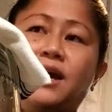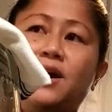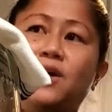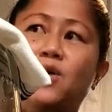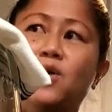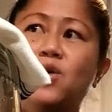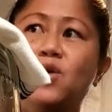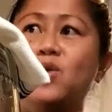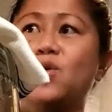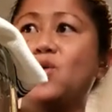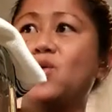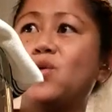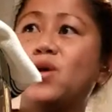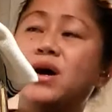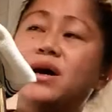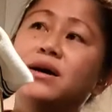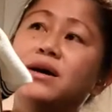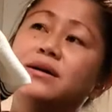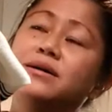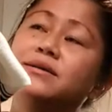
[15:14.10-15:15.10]

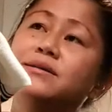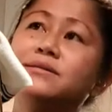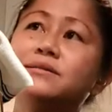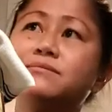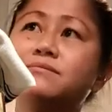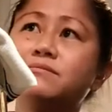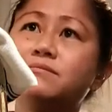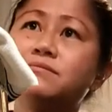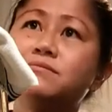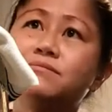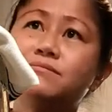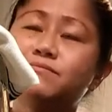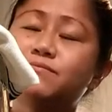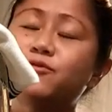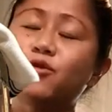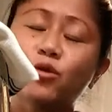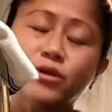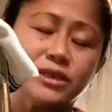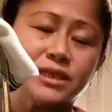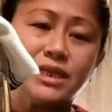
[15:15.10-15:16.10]

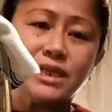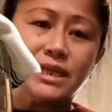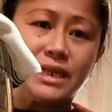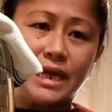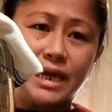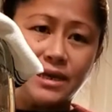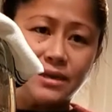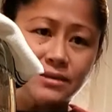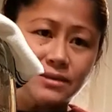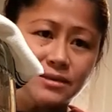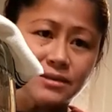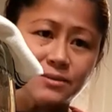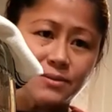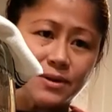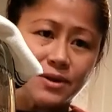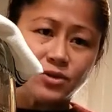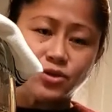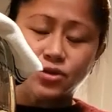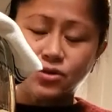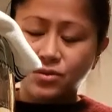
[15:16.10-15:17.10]
14 days,
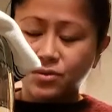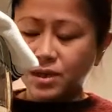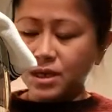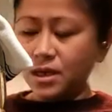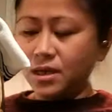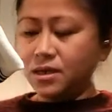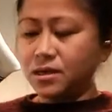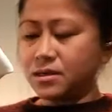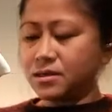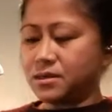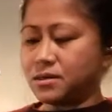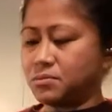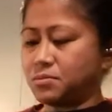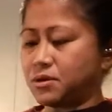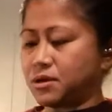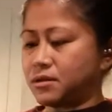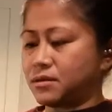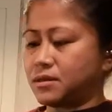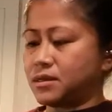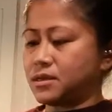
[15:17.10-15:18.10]
about 2 weeks,
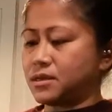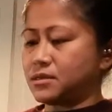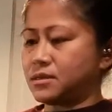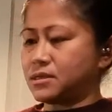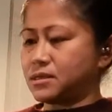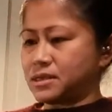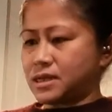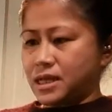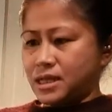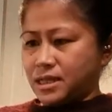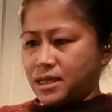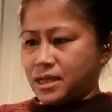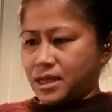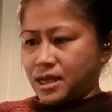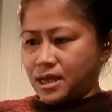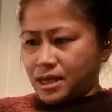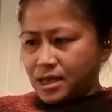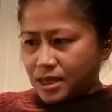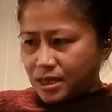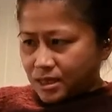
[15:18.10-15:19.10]
but this is 10
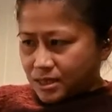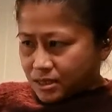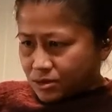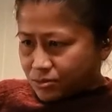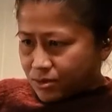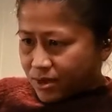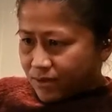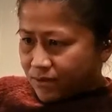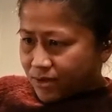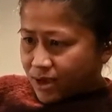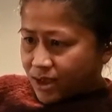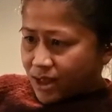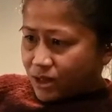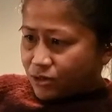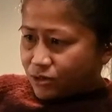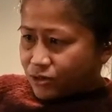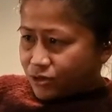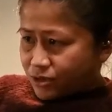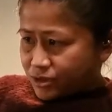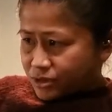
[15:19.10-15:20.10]
days. We have a
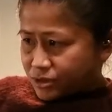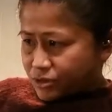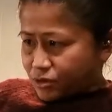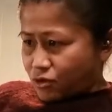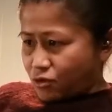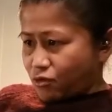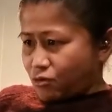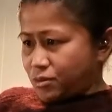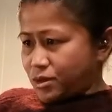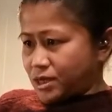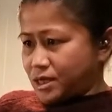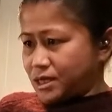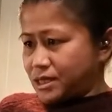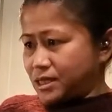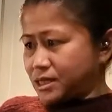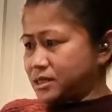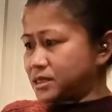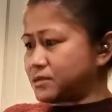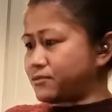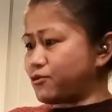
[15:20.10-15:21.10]
healthy Scoby
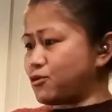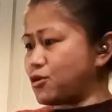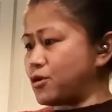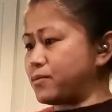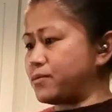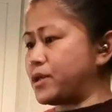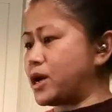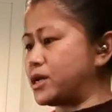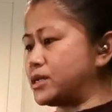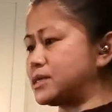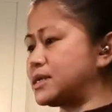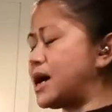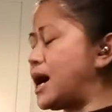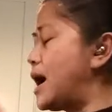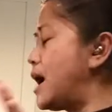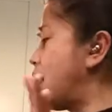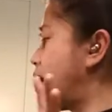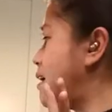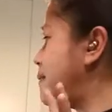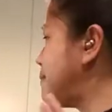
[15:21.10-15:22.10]
that's formed on
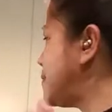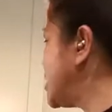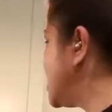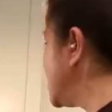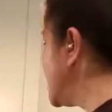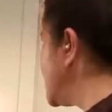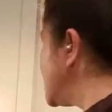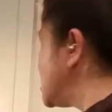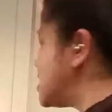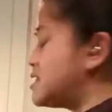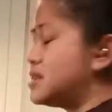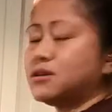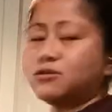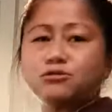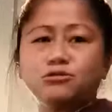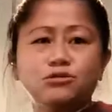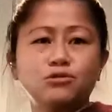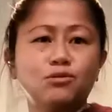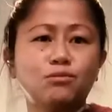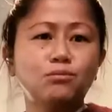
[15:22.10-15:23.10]
top.
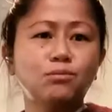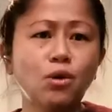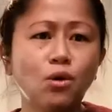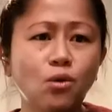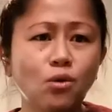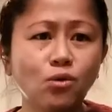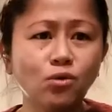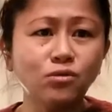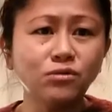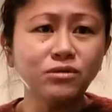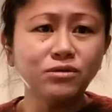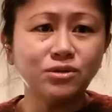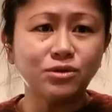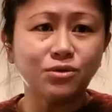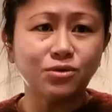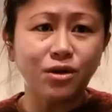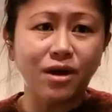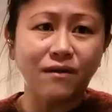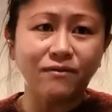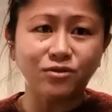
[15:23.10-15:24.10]
There's no mold, so
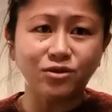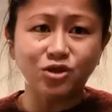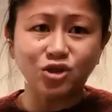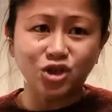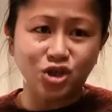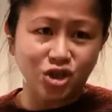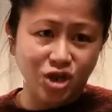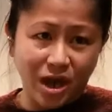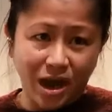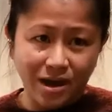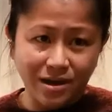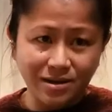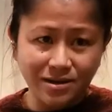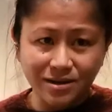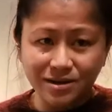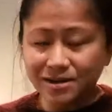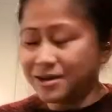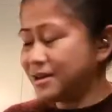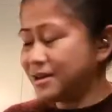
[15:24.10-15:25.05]
you have to check.